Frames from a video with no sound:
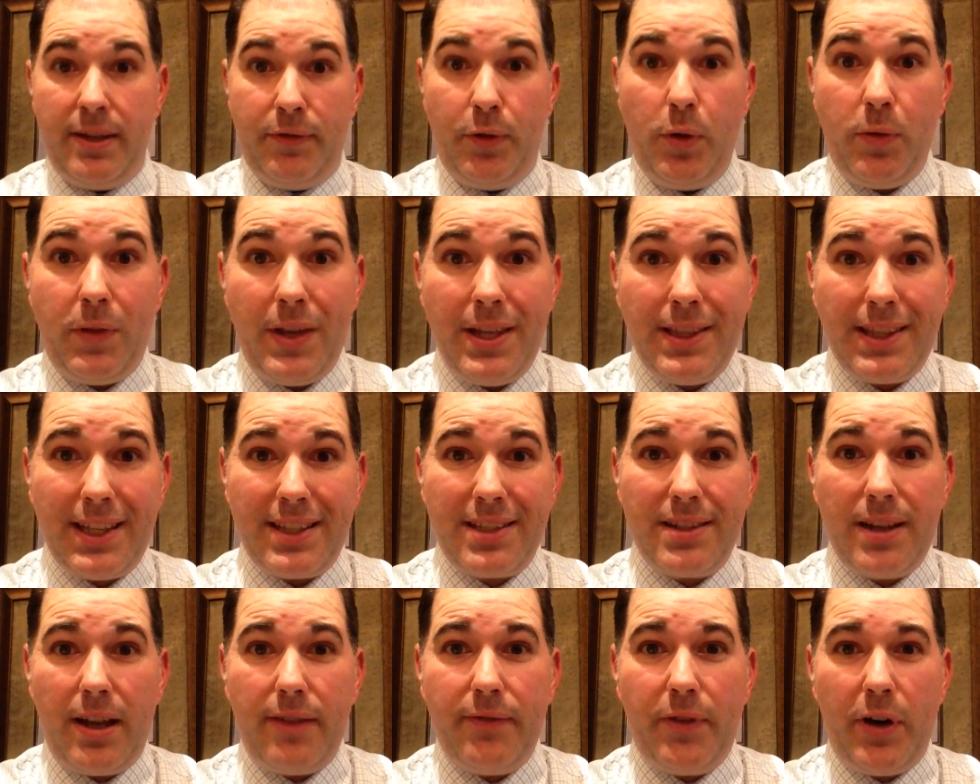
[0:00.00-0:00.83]
If you think
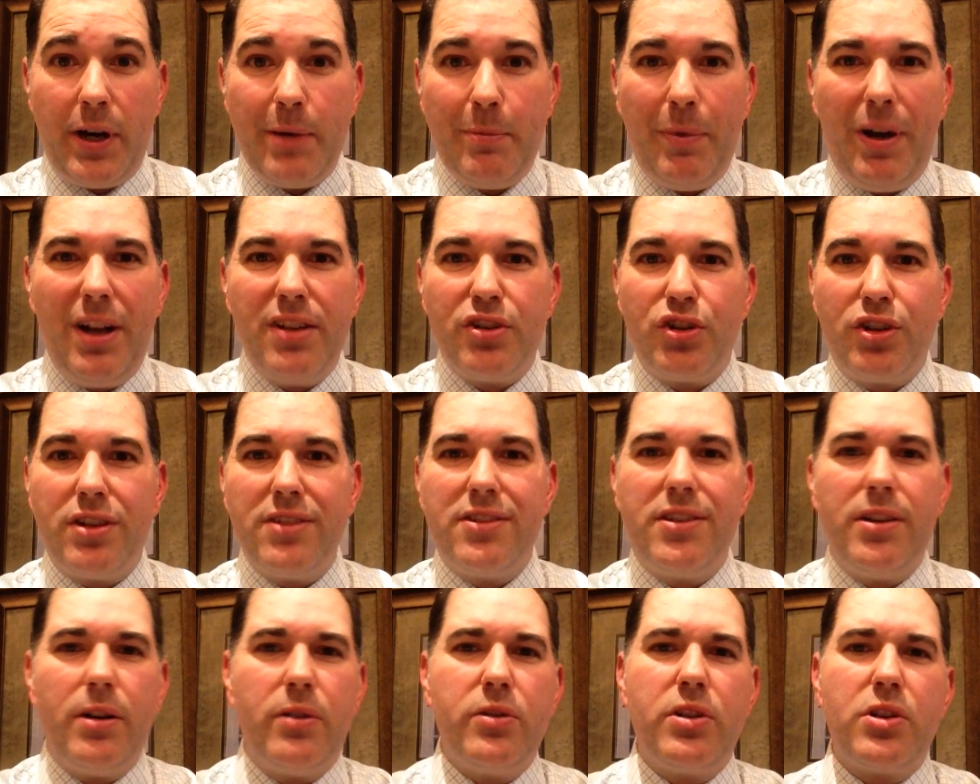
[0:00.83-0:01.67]
that's not very much,
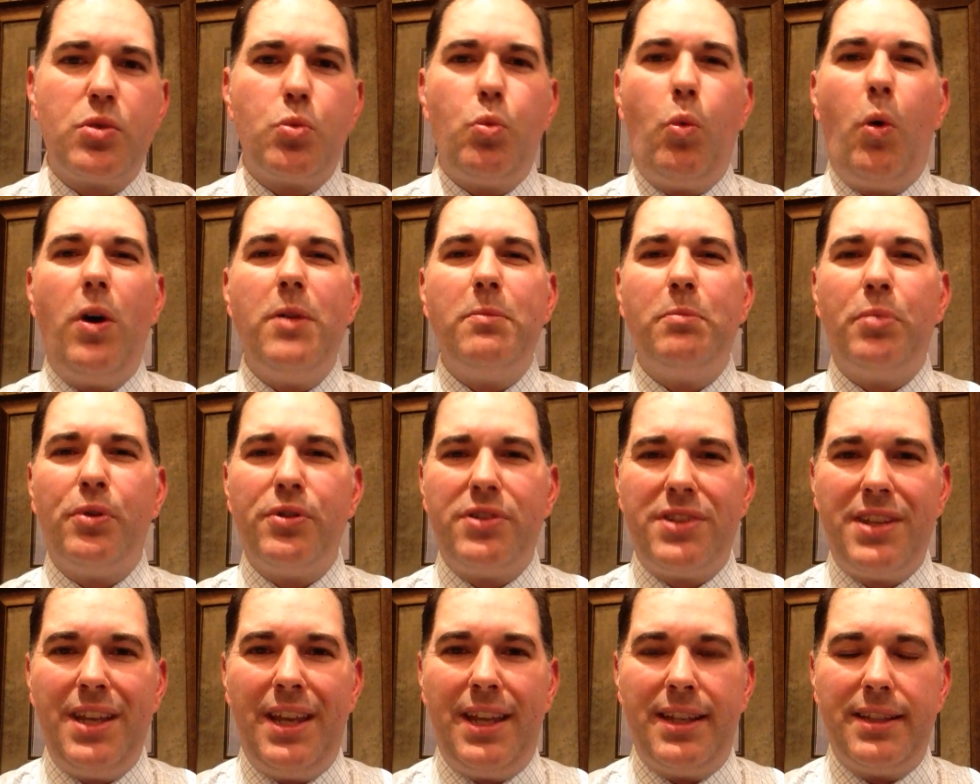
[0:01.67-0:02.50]
consider just
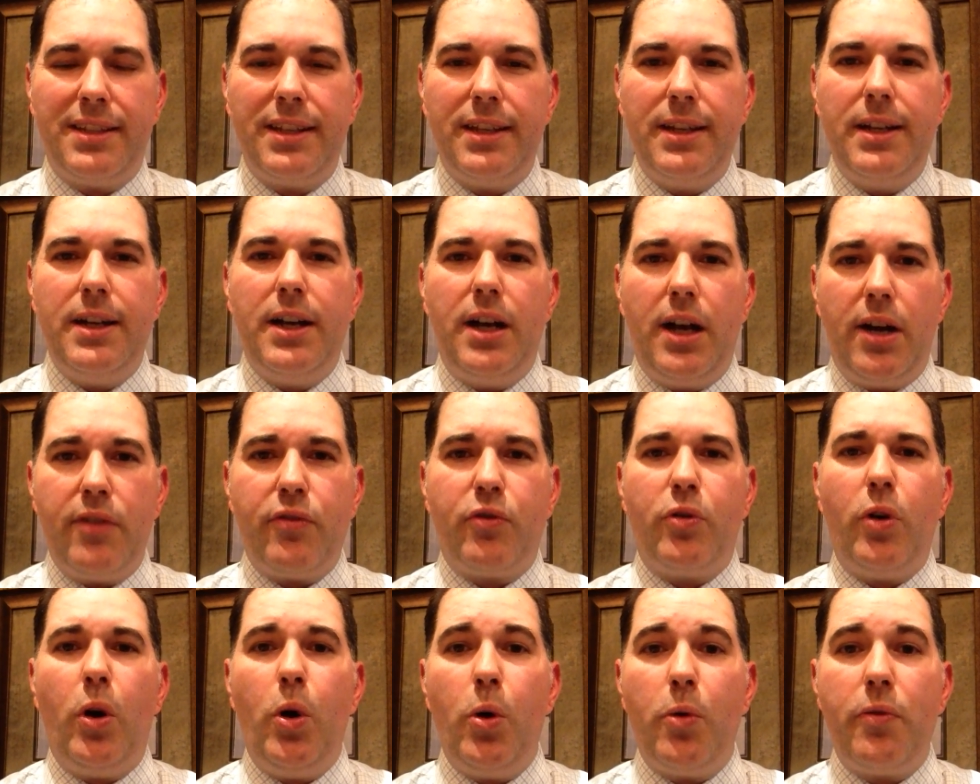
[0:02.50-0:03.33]
1%
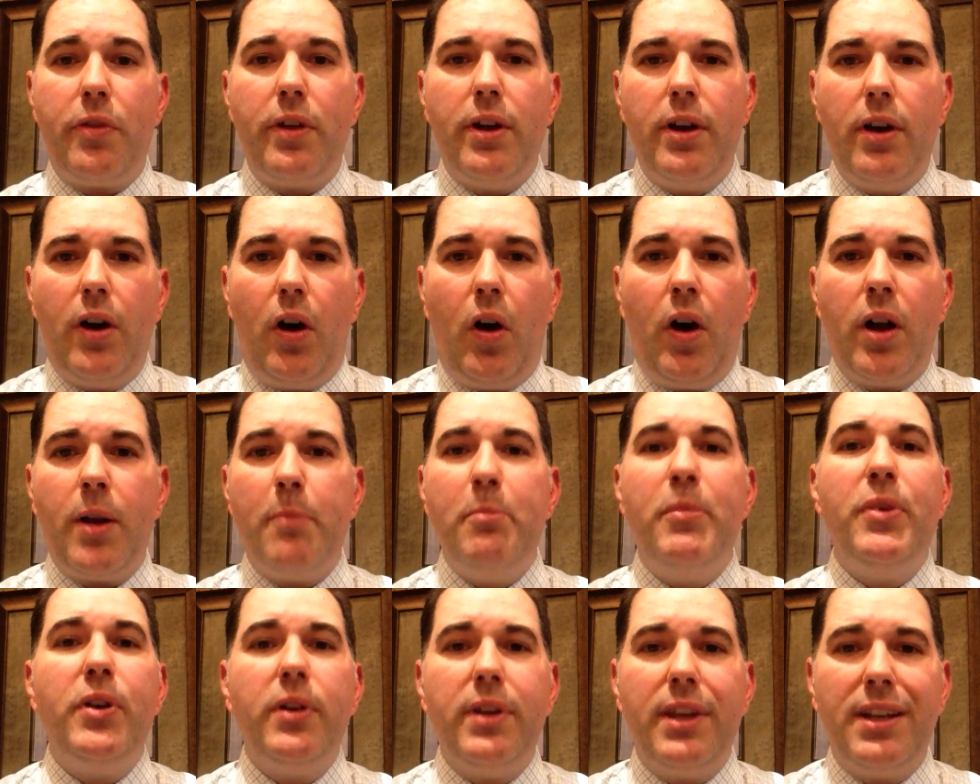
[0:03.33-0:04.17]
of growth on
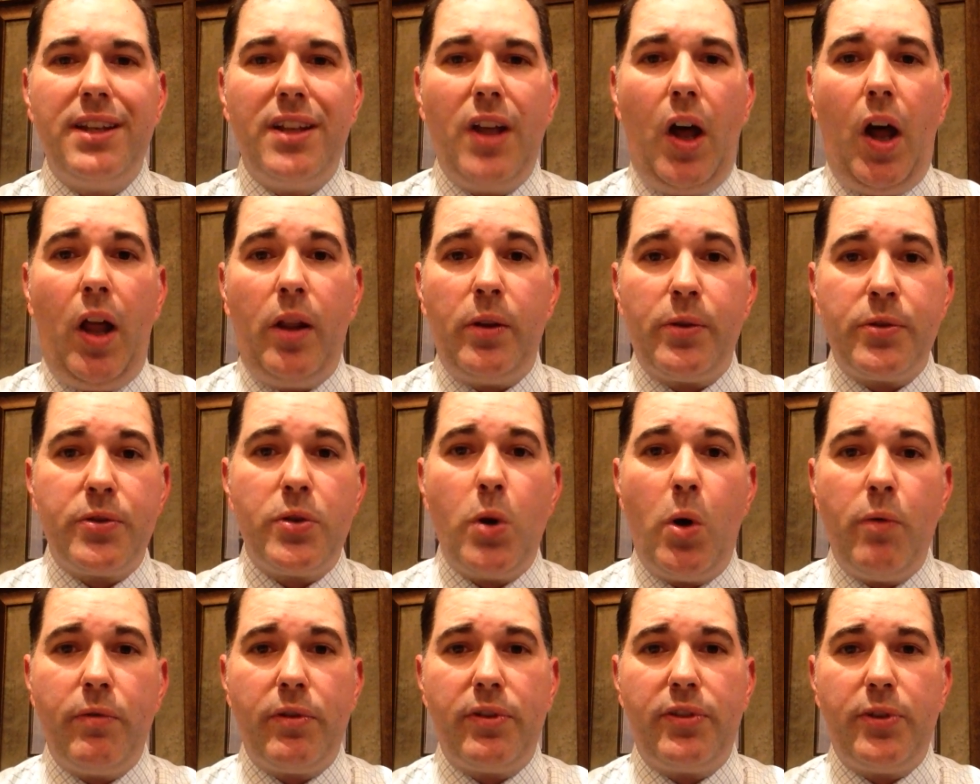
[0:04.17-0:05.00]
$1 million
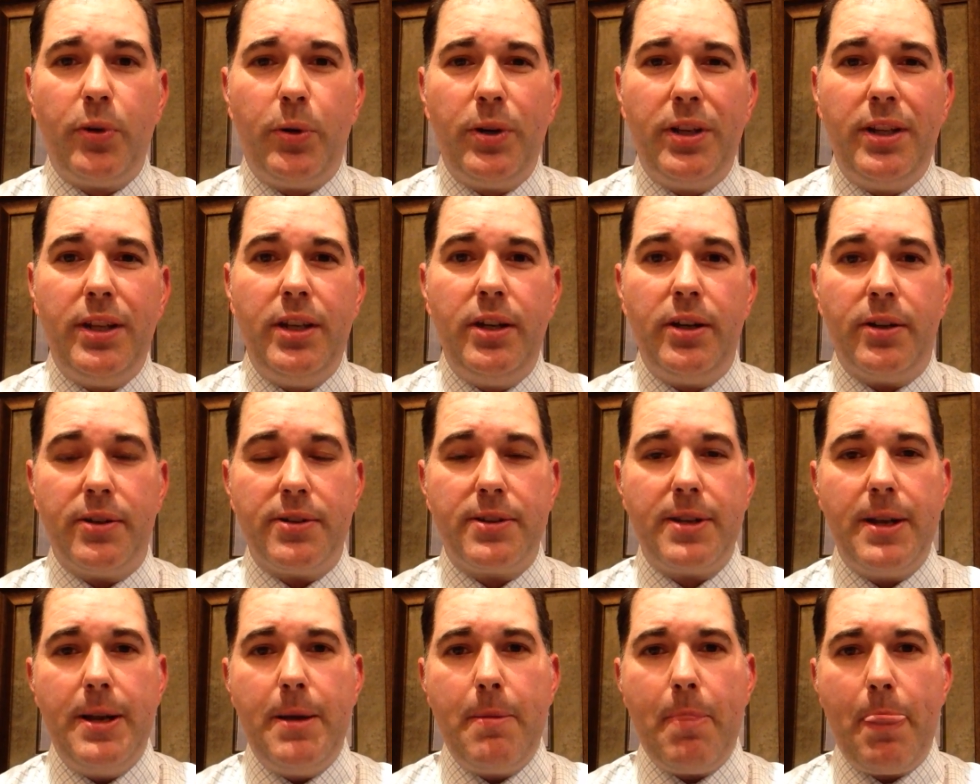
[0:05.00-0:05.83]
over 30
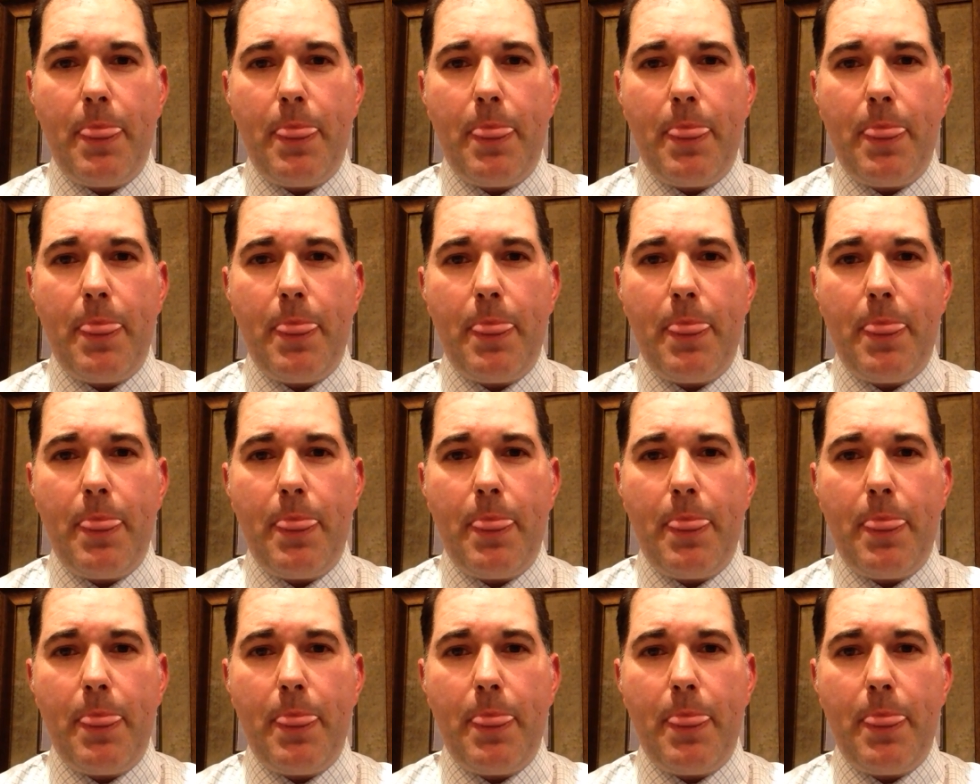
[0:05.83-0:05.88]
years.